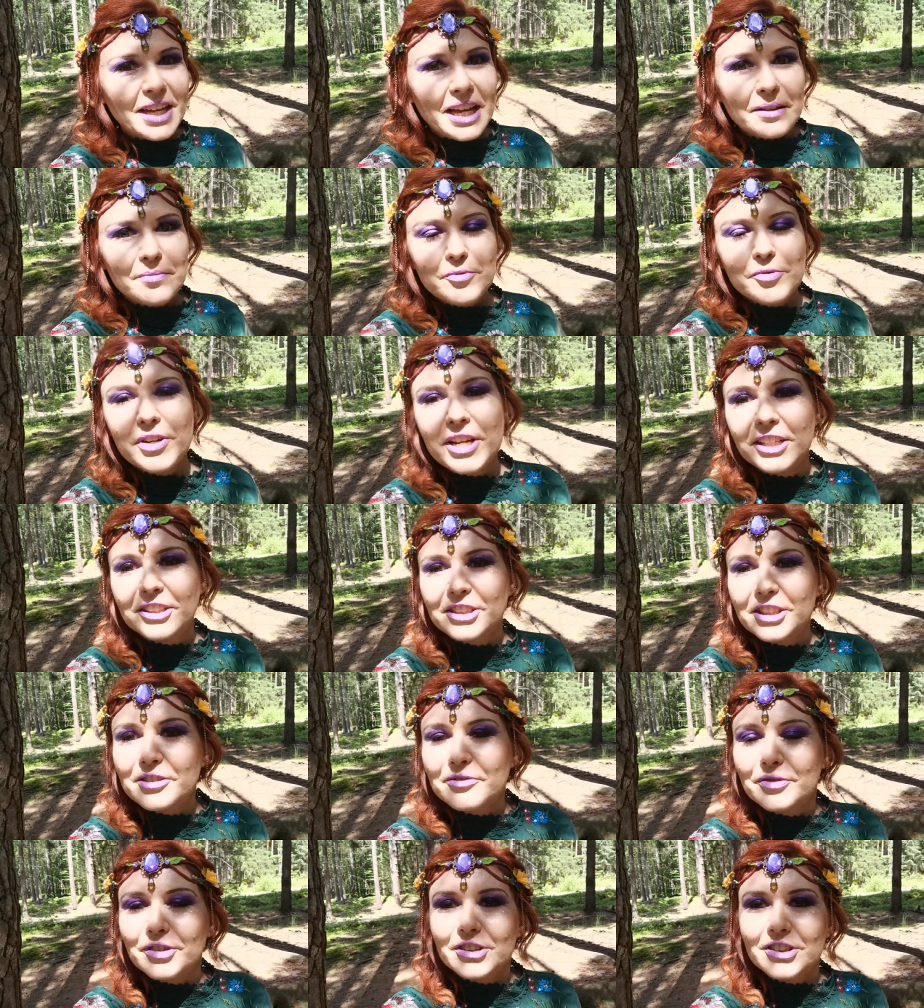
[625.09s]
I'm
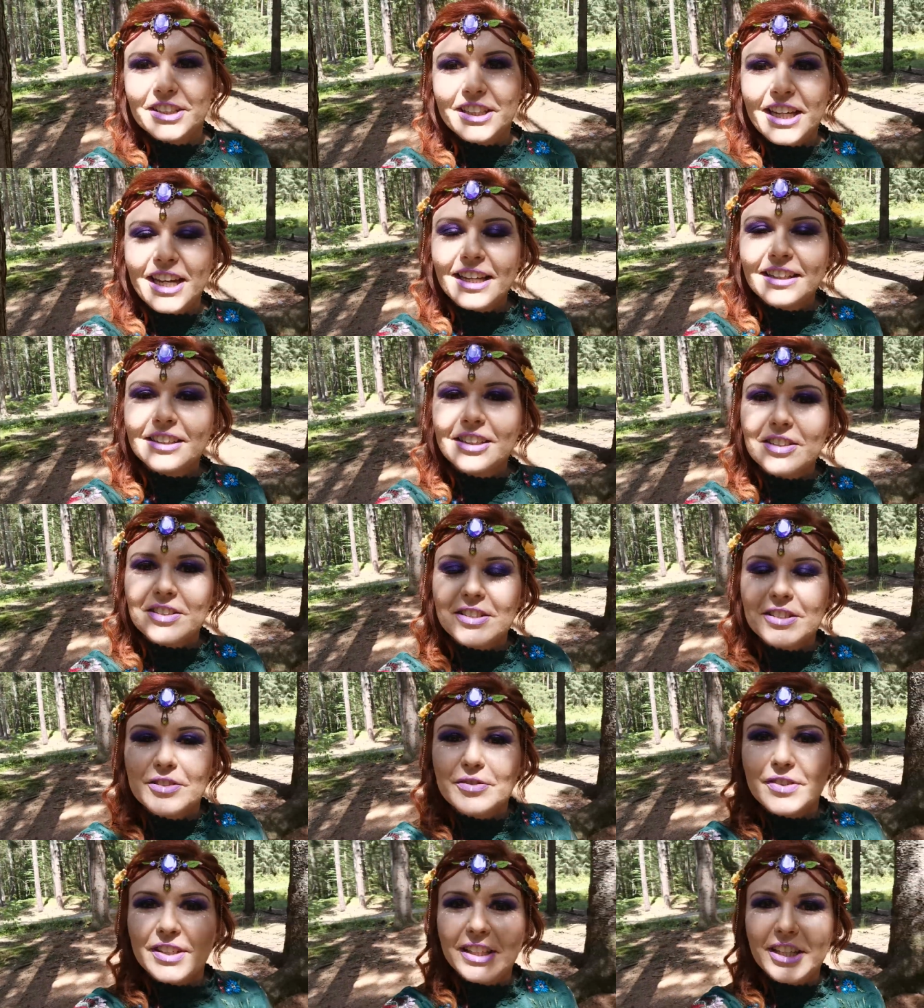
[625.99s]
waiting for the end
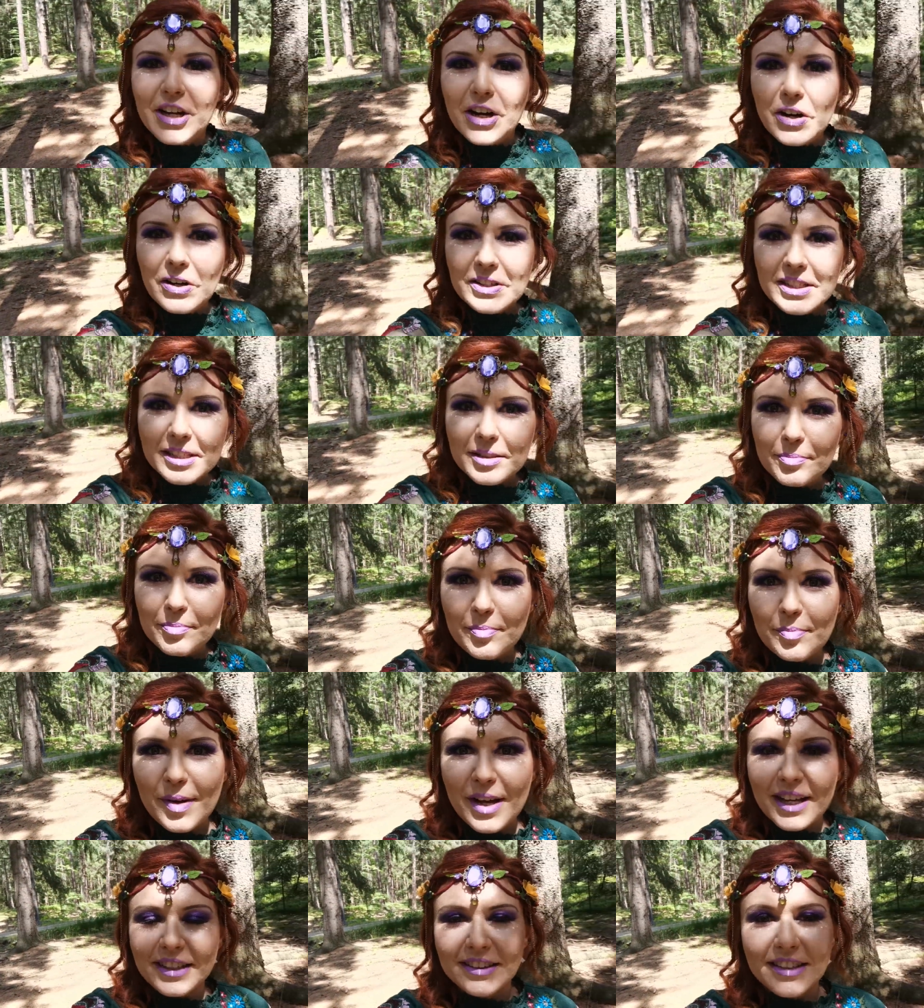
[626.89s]
because it's really hot,
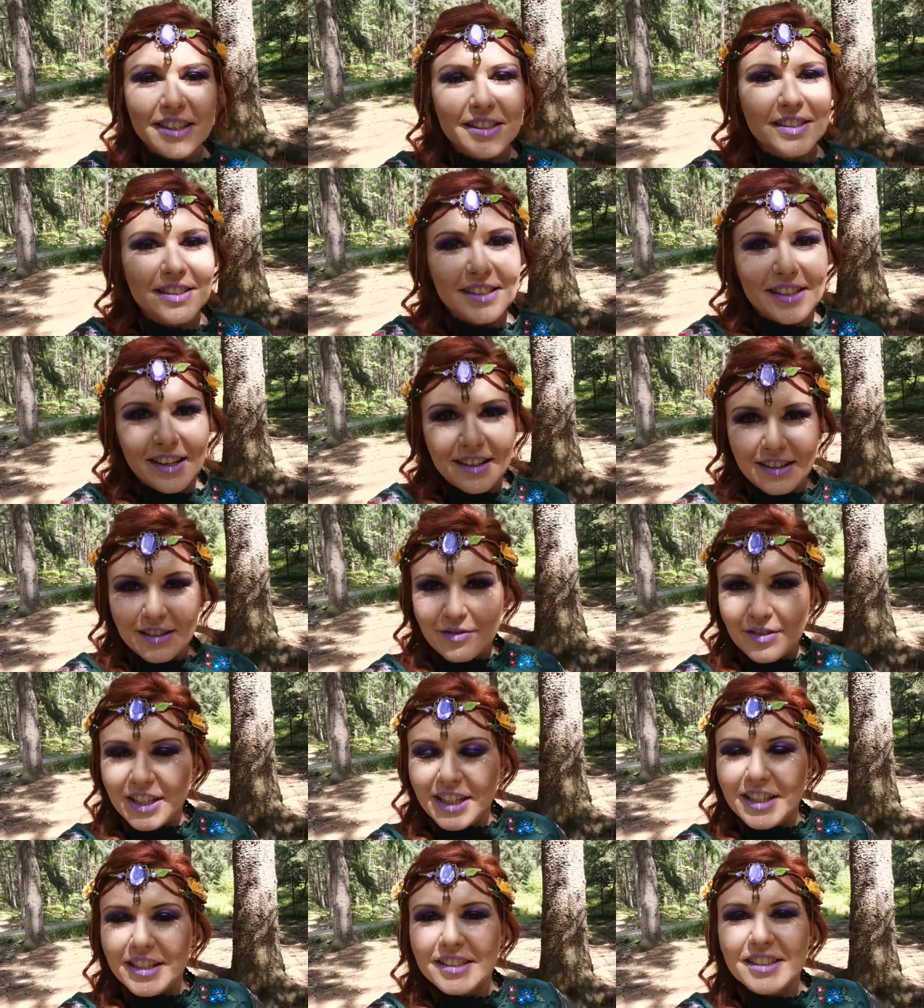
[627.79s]
but the
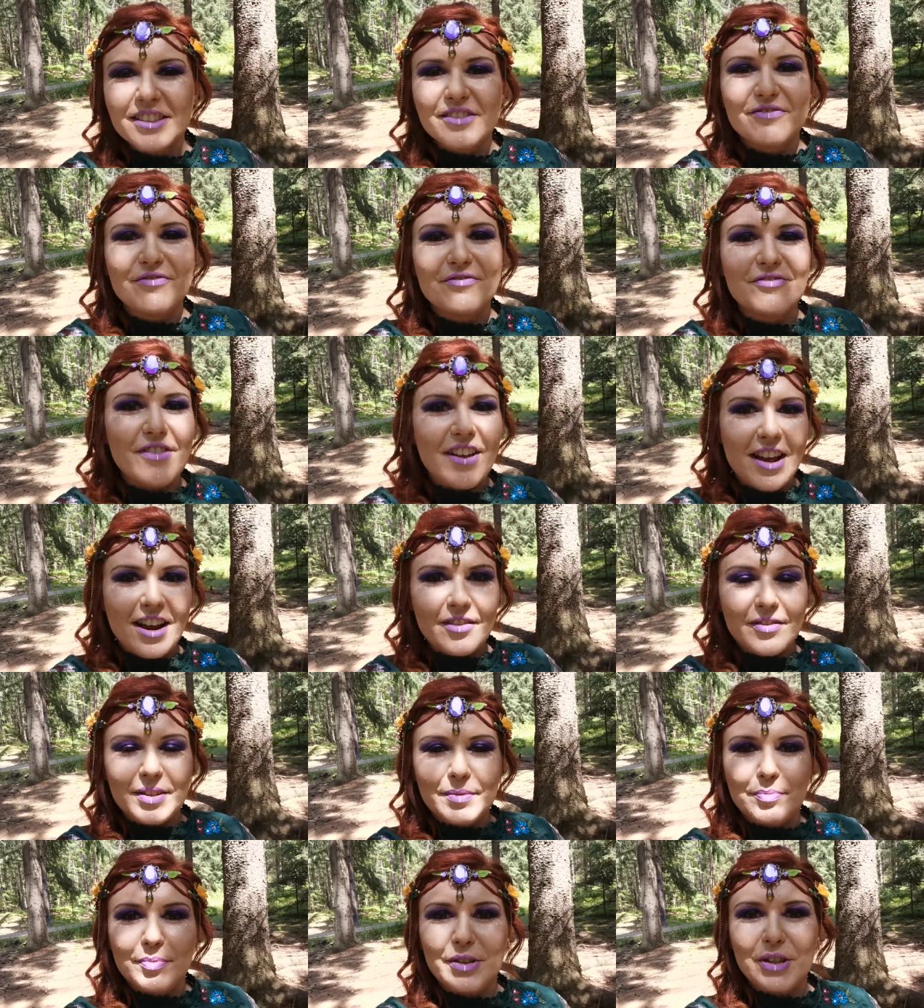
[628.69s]
scenery is
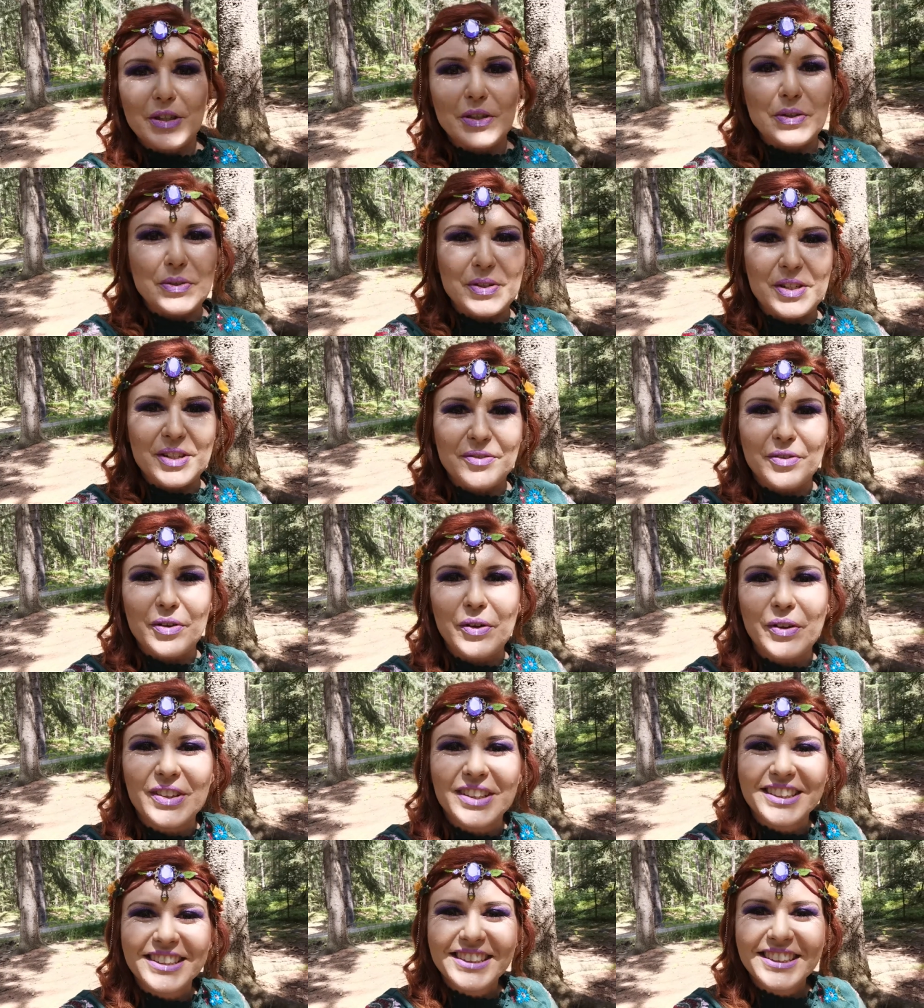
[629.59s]
very
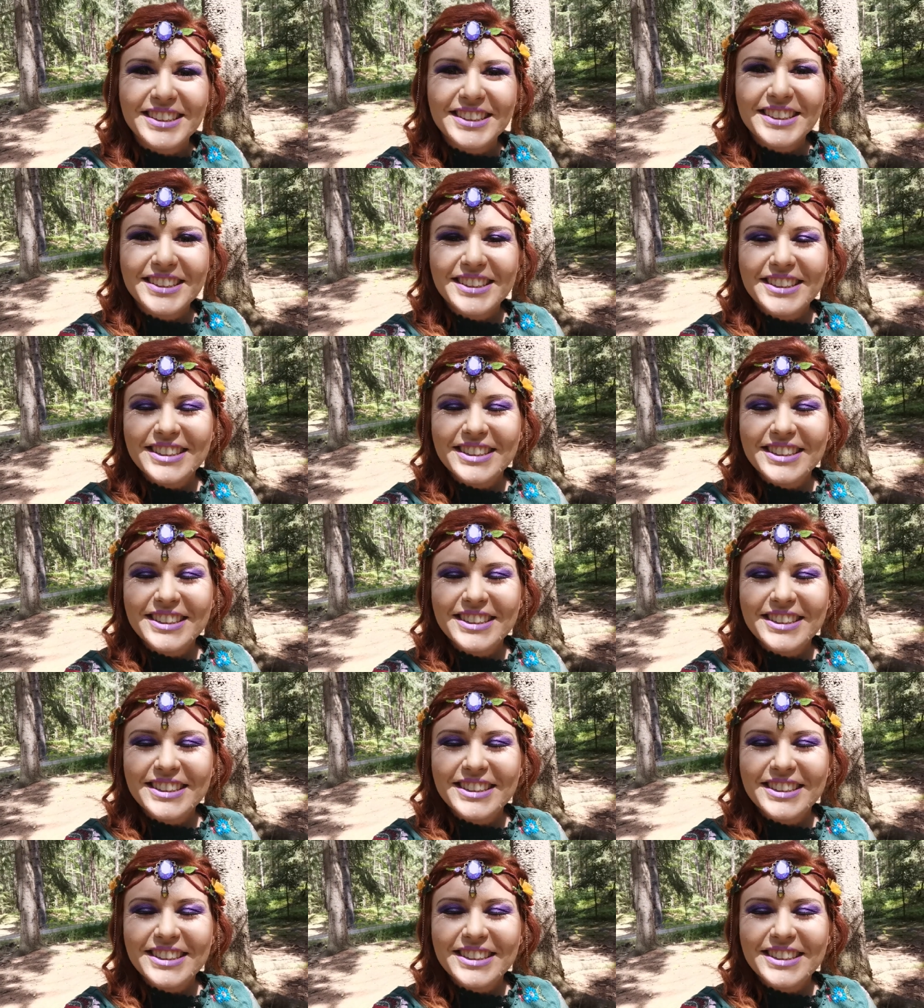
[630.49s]
beautiful